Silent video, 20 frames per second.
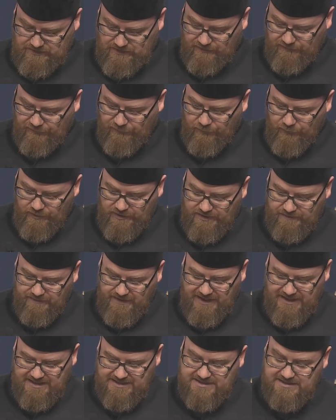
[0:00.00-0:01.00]
afforded
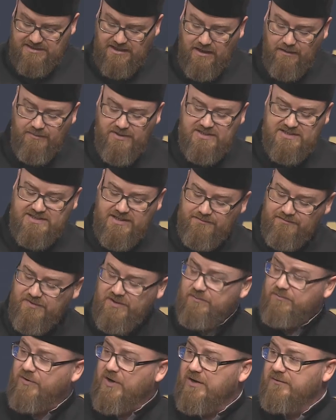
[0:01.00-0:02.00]
by Islam, and
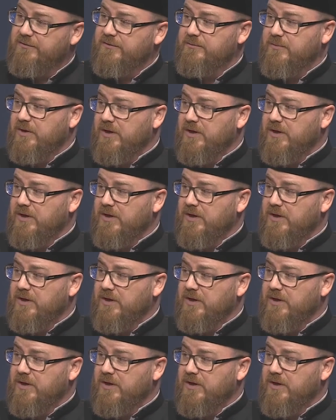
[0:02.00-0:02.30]
something Prophet